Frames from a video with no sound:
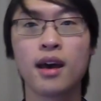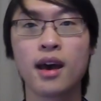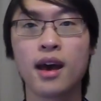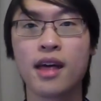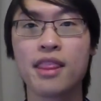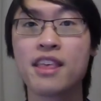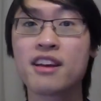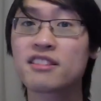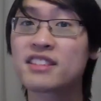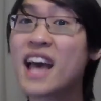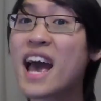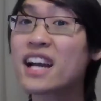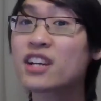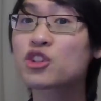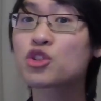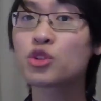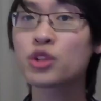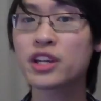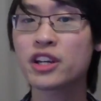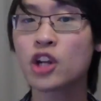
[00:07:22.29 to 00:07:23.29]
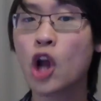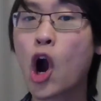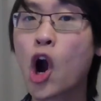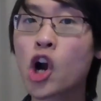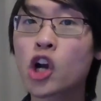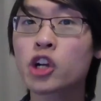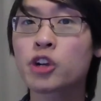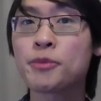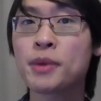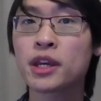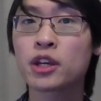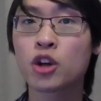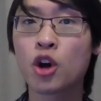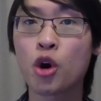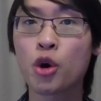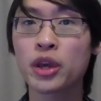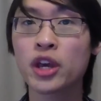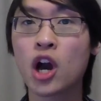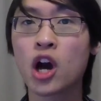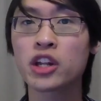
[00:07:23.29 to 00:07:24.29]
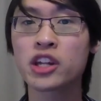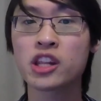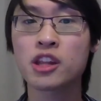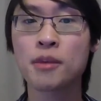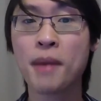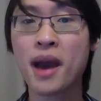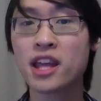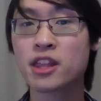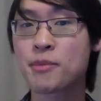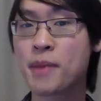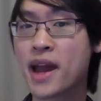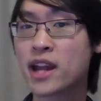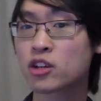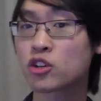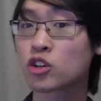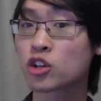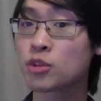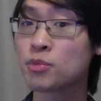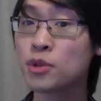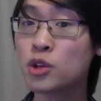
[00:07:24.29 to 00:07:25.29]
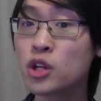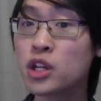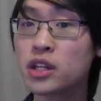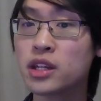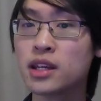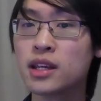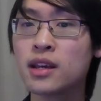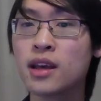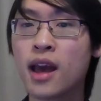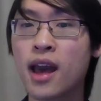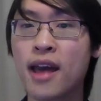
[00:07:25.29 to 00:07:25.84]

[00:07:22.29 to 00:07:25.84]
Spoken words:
There's actually an argument going on in the mathematical community